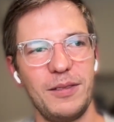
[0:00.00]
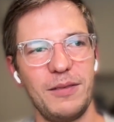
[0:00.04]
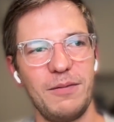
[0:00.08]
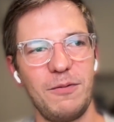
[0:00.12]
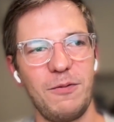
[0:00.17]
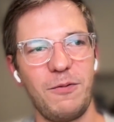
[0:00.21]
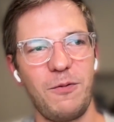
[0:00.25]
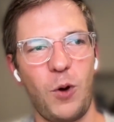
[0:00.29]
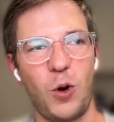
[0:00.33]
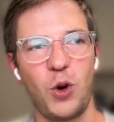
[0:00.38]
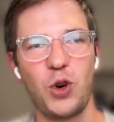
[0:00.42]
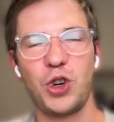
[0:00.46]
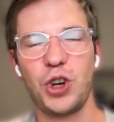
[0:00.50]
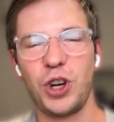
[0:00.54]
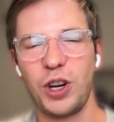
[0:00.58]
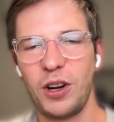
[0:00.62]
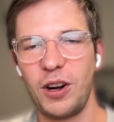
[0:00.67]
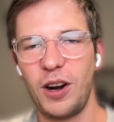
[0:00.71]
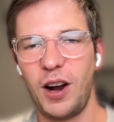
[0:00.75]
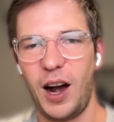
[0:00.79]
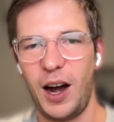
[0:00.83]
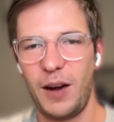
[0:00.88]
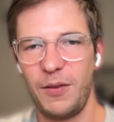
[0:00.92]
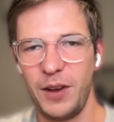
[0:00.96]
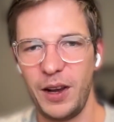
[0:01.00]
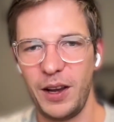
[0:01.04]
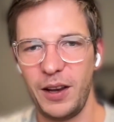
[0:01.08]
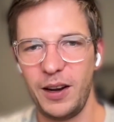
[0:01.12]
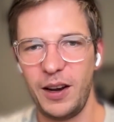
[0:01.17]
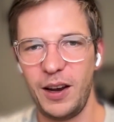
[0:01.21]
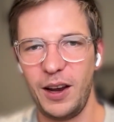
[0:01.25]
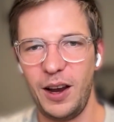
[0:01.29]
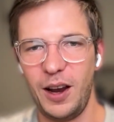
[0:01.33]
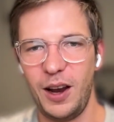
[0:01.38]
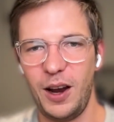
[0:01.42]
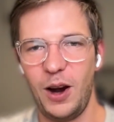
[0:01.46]
version of it,
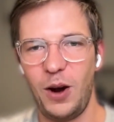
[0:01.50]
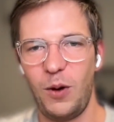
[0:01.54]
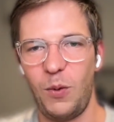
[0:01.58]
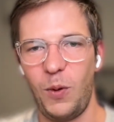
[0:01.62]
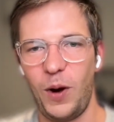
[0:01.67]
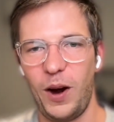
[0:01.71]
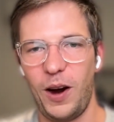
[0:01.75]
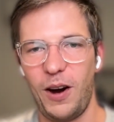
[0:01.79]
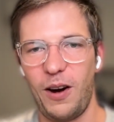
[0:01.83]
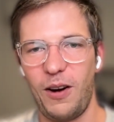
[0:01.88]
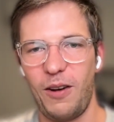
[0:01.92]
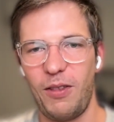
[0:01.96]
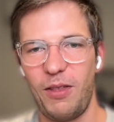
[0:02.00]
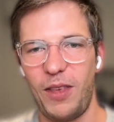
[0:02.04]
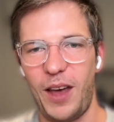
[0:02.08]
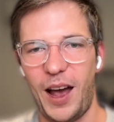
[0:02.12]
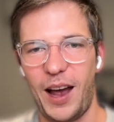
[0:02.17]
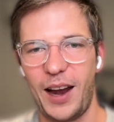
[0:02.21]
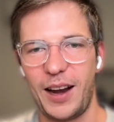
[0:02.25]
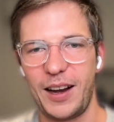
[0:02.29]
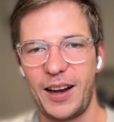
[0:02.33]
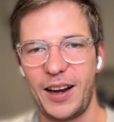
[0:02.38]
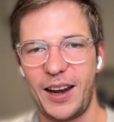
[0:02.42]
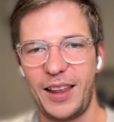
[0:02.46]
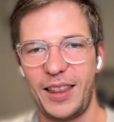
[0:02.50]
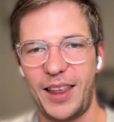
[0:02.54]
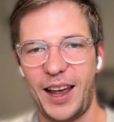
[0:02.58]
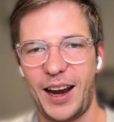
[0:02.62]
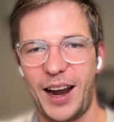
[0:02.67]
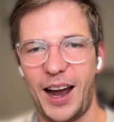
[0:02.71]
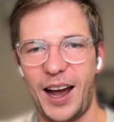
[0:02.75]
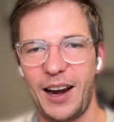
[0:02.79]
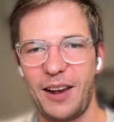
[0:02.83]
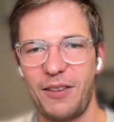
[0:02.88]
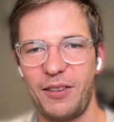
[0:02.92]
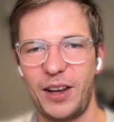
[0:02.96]
where that
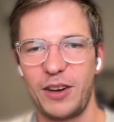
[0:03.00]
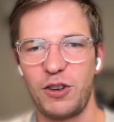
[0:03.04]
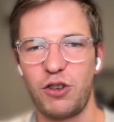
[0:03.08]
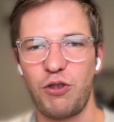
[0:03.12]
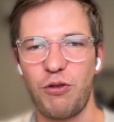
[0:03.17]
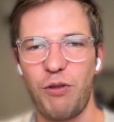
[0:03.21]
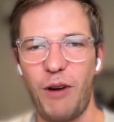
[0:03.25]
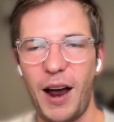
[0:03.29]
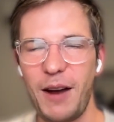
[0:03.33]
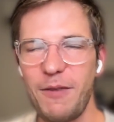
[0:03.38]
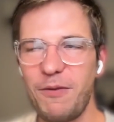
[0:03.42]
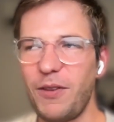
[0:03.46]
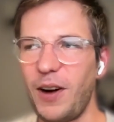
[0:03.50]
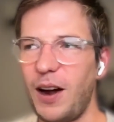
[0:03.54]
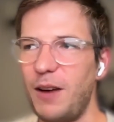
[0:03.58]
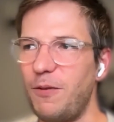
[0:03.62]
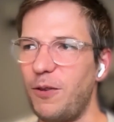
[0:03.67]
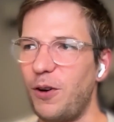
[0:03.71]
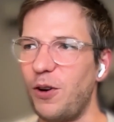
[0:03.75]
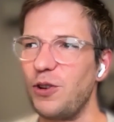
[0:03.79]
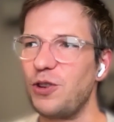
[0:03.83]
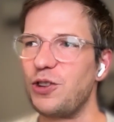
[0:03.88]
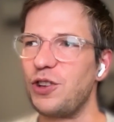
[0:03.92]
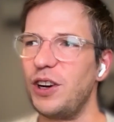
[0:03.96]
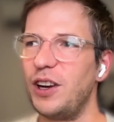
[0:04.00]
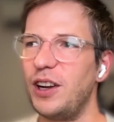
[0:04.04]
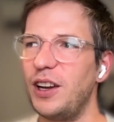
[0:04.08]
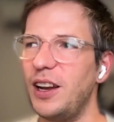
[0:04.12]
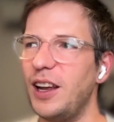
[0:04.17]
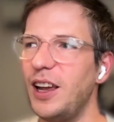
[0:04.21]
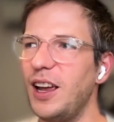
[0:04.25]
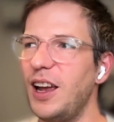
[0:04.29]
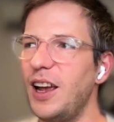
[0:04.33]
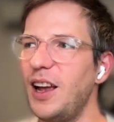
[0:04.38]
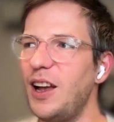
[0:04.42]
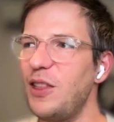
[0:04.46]
kind of like TradFi version,
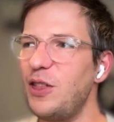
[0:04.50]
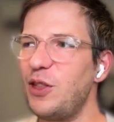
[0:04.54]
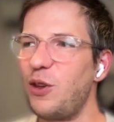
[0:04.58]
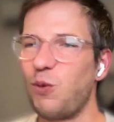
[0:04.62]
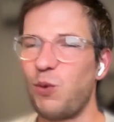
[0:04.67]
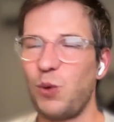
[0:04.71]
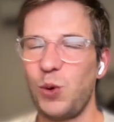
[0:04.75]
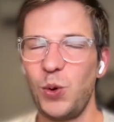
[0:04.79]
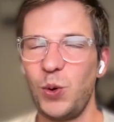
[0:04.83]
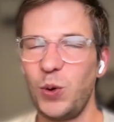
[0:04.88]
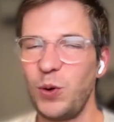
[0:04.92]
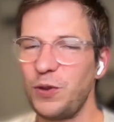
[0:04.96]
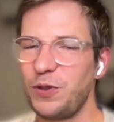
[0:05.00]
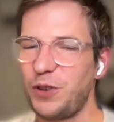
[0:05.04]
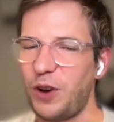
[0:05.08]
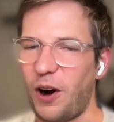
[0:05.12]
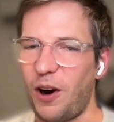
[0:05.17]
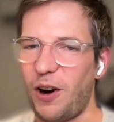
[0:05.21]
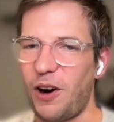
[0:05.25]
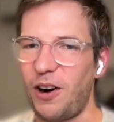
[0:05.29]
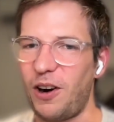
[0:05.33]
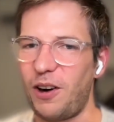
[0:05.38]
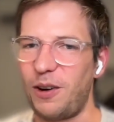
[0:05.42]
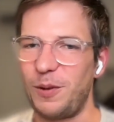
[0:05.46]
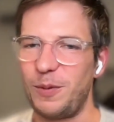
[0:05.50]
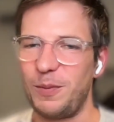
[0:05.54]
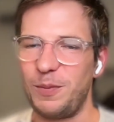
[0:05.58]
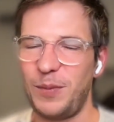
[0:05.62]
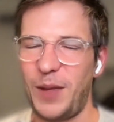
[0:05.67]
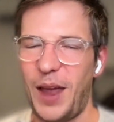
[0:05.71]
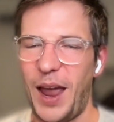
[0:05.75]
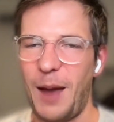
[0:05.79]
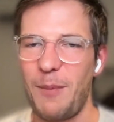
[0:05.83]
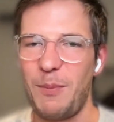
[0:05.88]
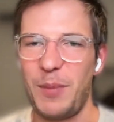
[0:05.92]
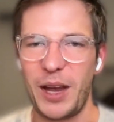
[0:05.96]
the rules are
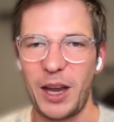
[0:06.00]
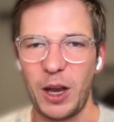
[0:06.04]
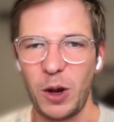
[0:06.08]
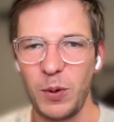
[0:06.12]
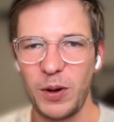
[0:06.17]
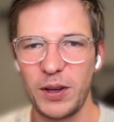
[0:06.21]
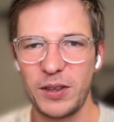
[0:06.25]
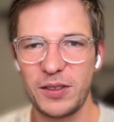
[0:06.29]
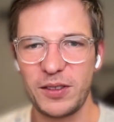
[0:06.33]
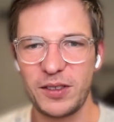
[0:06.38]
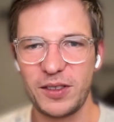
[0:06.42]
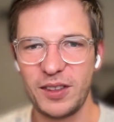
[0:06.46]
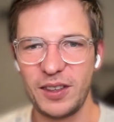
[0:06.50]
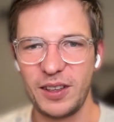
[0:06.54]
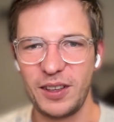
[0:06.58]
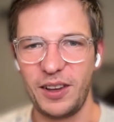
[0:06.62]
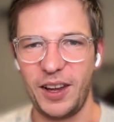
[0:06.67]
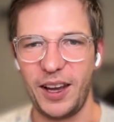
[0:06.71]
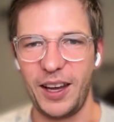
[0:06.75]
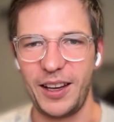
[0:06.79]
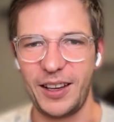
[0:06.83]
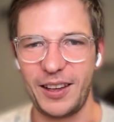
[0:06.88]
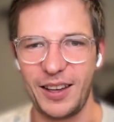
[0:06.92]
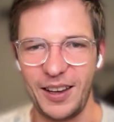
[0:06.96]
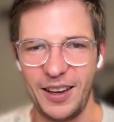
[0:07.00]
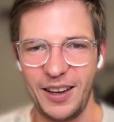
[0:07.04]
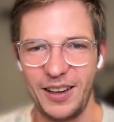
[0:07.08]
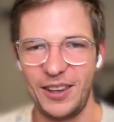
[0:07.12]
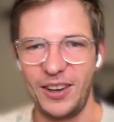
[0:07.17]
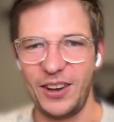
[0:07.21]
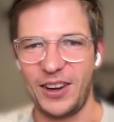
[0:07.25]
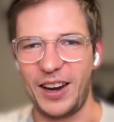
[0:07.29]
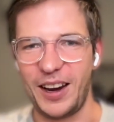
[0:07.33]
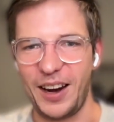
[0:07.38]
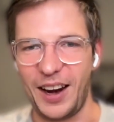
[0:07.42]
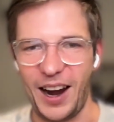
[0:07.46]
ambiguous. Like
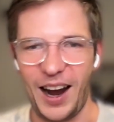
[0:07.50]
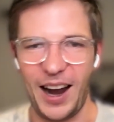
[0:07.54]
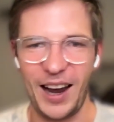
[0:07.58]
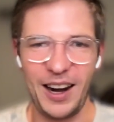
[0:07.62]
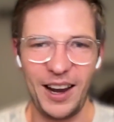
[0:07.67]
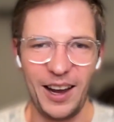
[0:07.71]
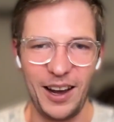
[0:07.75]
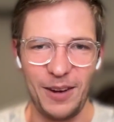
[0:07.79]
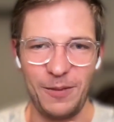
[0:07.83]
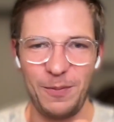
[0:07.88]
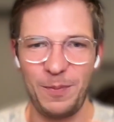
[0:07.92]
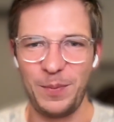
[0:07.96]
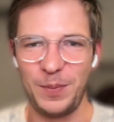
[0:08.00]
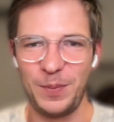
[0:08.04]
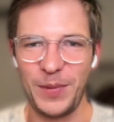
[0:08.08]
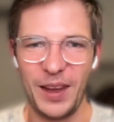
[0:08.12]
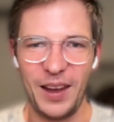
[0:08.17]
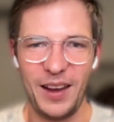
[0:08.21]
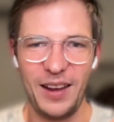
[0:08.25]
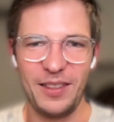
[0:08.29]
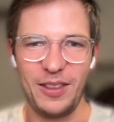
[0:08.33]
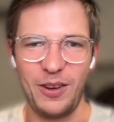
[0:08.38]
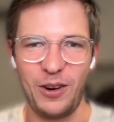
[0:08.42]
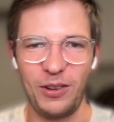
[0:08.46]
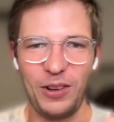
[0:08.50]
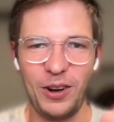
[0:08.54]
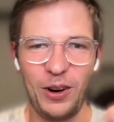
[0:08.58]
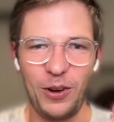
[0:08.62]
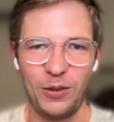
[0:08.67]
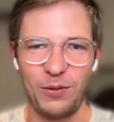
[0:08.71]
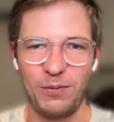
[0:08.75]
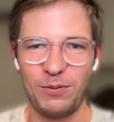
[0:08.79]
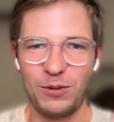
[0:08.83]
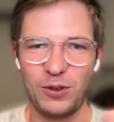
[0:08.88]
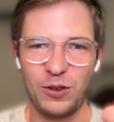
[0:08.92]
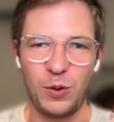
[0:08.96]
you can kind of they're a
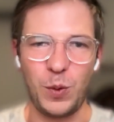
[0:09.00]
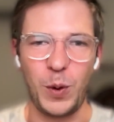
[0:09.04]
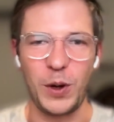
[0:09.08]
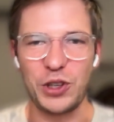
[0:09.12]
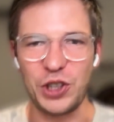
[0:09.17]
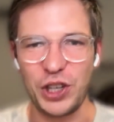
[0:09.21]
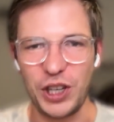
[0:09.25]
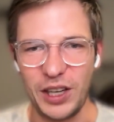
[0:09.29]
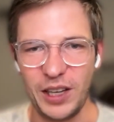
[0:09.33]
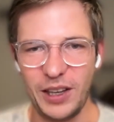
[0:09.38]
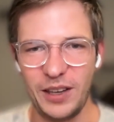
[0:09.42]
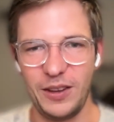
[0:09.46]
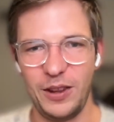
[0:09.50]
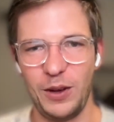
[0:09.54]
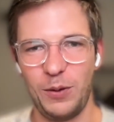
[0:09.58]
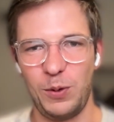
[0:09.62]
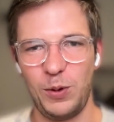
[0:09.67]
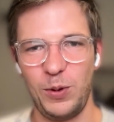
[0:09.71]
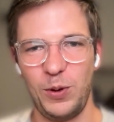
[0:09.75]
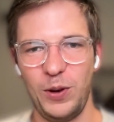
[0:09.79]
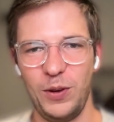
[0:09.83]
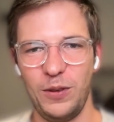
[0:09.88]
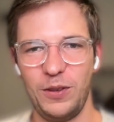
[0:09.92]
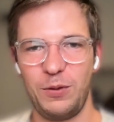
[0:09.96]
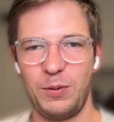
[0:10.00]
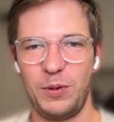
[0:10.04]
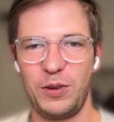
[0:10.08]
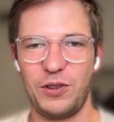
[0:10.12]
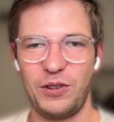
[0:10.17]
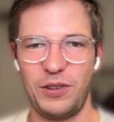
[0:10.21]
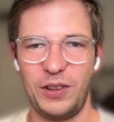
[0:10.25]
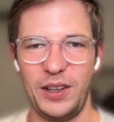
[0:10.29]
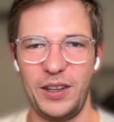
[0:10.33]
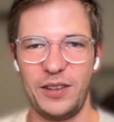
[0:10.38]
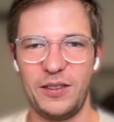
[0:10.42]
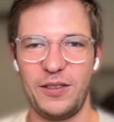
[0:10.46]
little squishy, the rules,
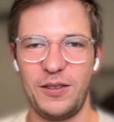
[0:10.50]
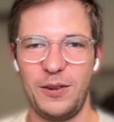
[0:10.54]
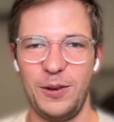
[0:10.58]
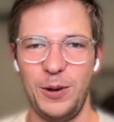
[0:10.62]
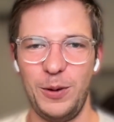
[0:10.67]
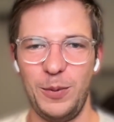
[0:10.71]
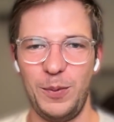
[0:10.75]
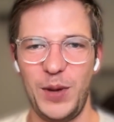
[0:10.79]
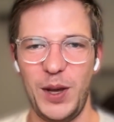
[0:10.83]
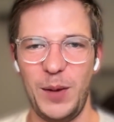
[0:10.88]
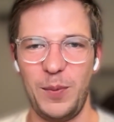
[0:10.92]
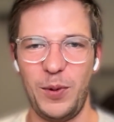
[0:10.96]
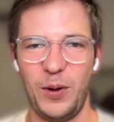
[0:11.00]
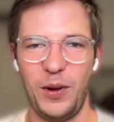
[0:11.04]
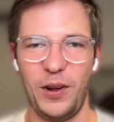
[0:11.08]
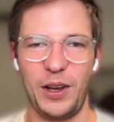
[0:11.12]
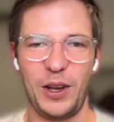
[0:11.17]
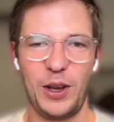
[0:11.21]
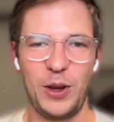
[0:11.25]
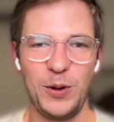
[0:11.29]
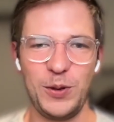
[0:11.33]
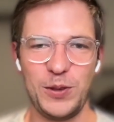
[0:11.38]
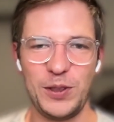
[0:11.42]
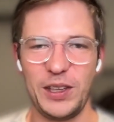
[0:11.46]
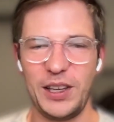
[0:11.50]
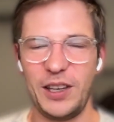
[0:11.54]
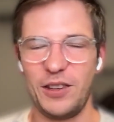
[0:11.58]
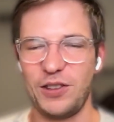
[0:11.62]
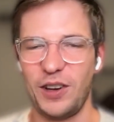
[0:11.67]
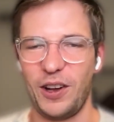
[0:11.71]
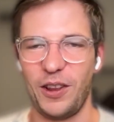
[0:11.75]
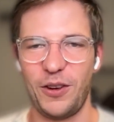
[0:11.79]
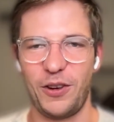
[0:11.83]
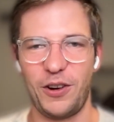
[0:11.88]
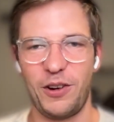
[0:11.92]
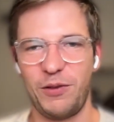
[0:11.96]
which leads to people accusing each
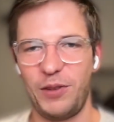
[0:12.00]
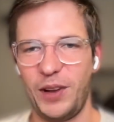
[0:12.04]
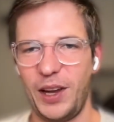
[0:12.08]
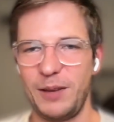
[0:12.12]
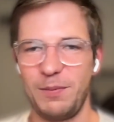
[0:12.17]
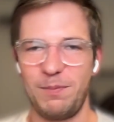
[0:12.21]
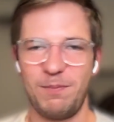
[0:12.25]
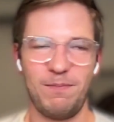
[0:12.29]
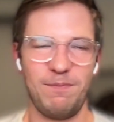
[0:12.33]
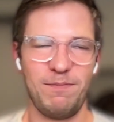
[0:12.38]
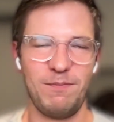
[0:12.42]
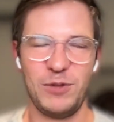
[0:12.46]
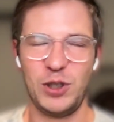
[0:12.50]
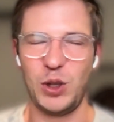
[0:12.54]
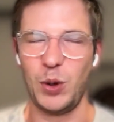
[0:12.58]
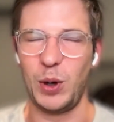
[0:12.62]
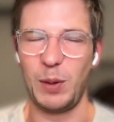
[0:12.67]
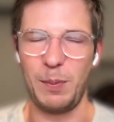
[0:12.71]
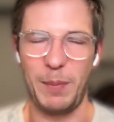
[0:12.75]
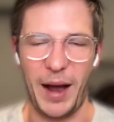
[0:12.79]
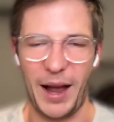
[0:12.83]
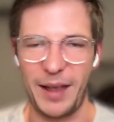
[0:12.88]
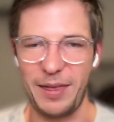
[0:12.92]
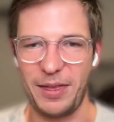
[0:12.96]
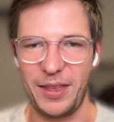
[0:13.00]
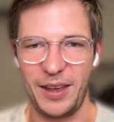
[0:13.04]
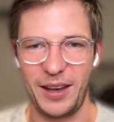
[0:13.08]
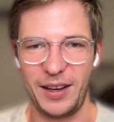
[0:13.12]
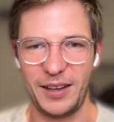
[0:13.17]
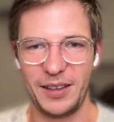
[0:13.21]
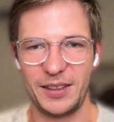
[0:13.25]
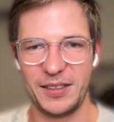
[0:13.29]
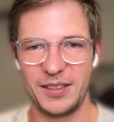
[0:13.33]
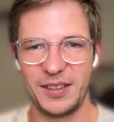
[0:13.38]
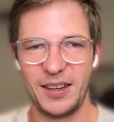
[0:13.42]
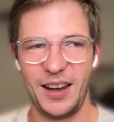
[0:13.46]
other of like doing bad
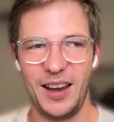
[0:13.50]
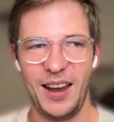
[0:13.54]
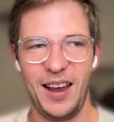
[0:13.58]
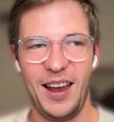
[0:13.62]
things.